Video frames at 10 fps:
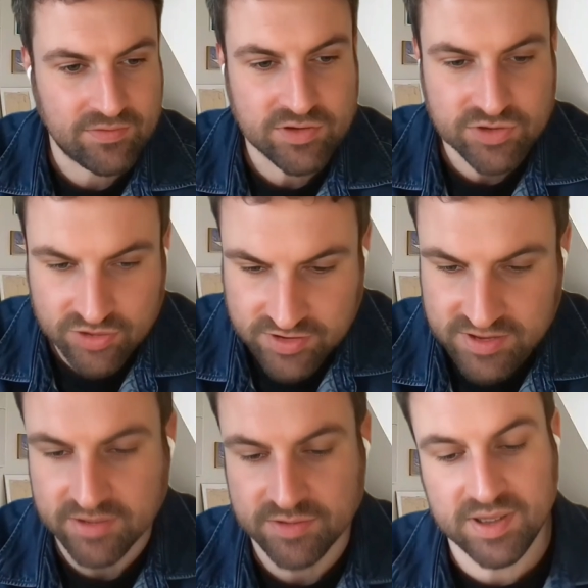If you
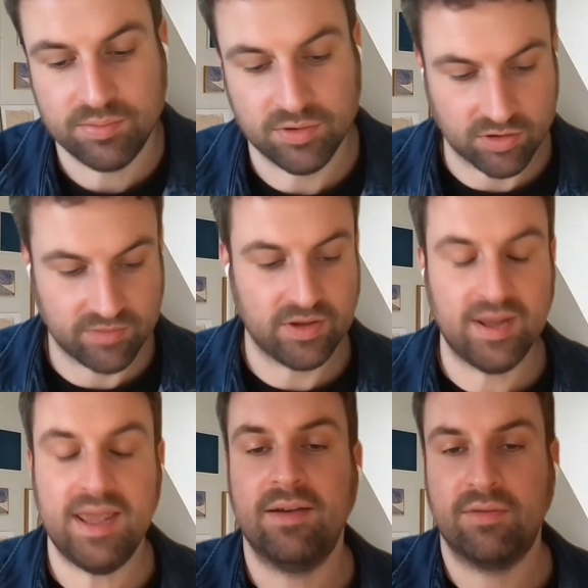trust those people, or if
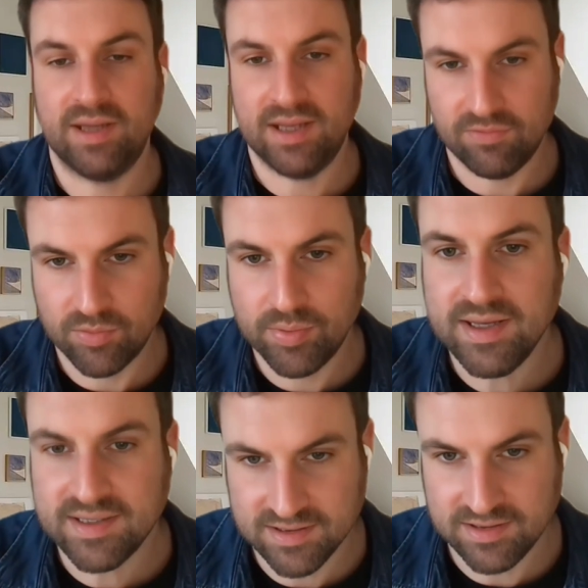you're hearing it
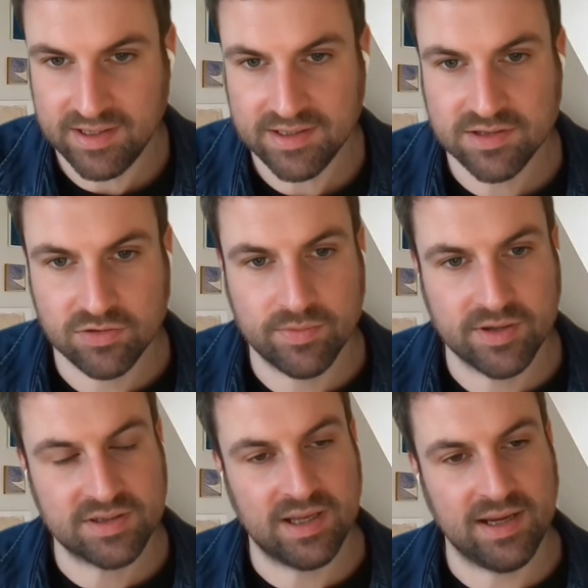repeatedly, it's
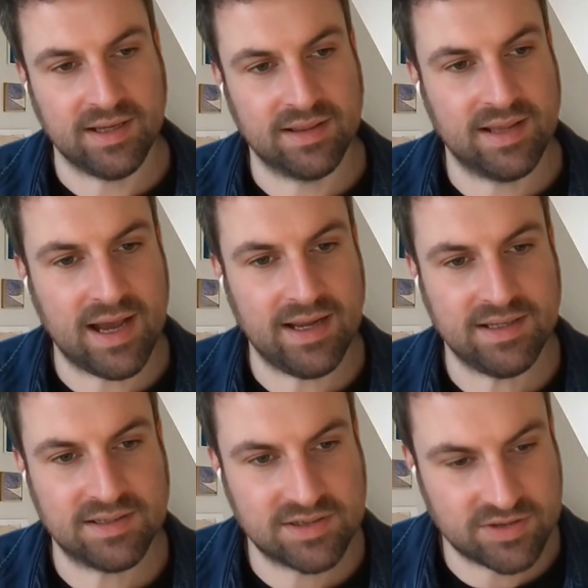almost like that
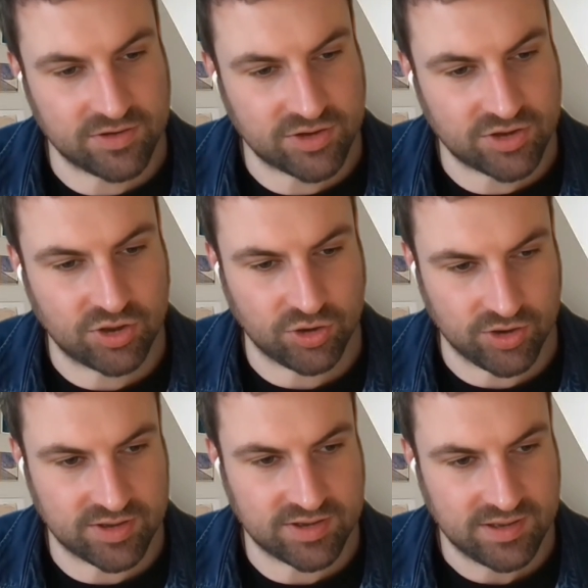is such
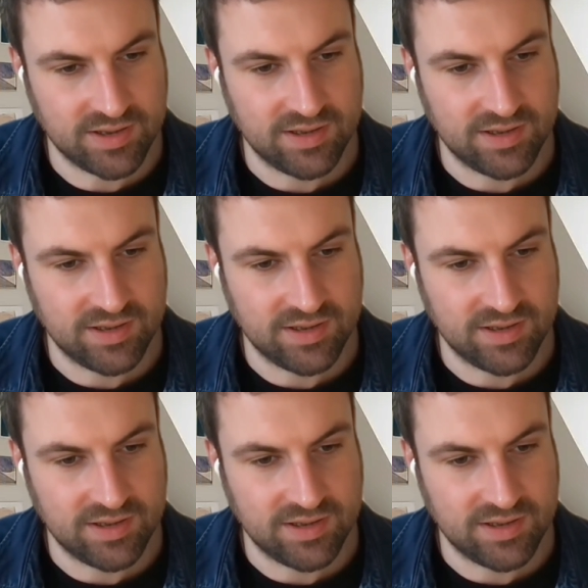good